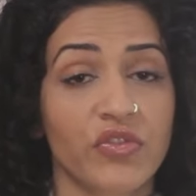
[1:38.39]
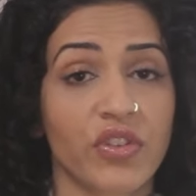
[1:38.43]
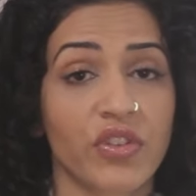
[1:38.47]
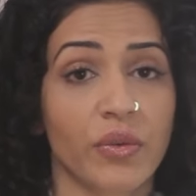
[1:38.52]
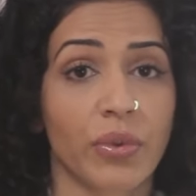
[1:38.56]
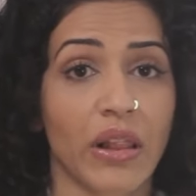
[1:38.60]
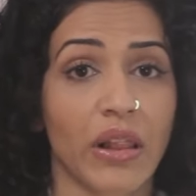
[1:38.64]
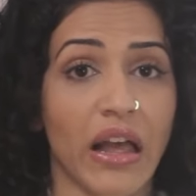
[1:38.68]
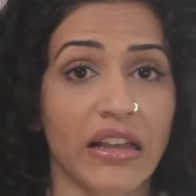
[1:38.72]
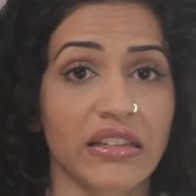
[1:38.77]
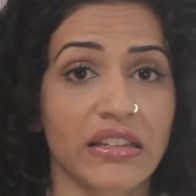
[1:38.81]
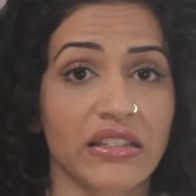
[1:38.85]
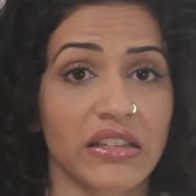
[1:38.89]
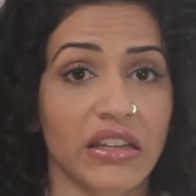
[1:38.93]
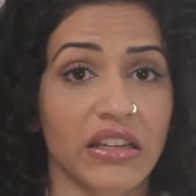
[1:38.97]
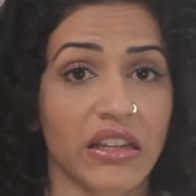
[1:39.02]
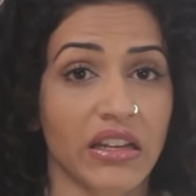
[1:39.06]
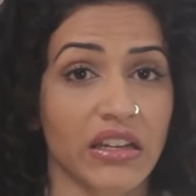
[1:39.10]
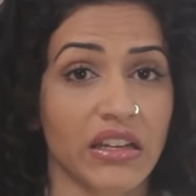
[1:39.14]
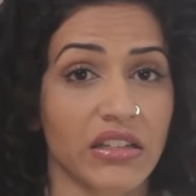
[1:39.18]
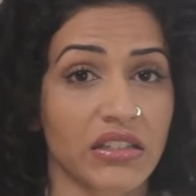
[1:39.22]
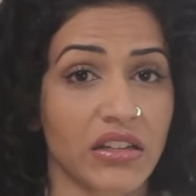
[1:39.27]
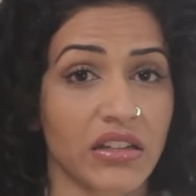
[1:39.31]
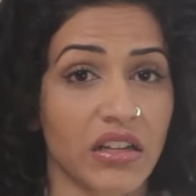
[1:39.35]
the plastic
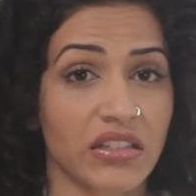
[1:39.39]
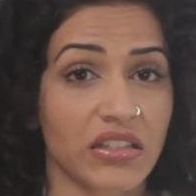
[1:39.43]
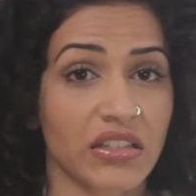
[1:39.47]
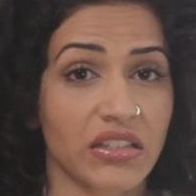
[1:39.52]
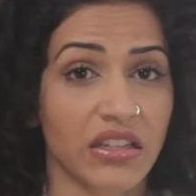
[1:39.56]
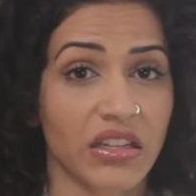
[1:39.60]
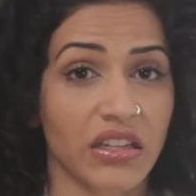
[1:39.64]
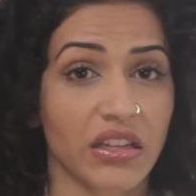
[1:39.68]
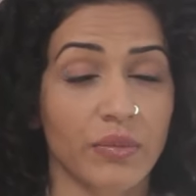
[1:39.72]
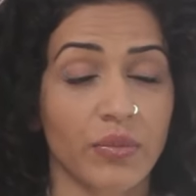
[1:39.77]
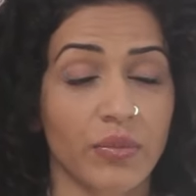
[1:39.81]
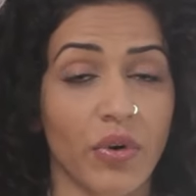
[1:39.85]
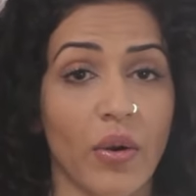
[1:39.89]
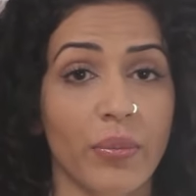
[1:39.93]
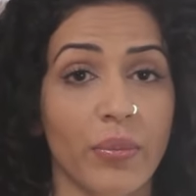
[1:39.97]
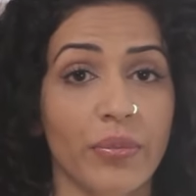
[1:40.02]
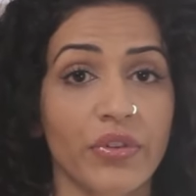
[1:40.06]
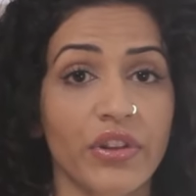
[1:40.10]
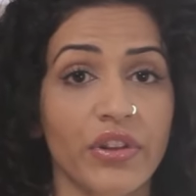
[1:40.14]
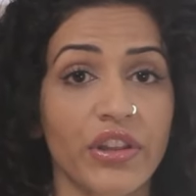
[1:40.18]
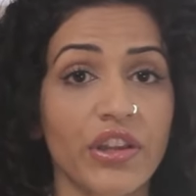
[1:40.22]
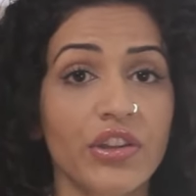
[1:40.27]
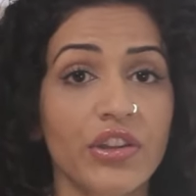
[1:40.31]
and it's not sticking properly,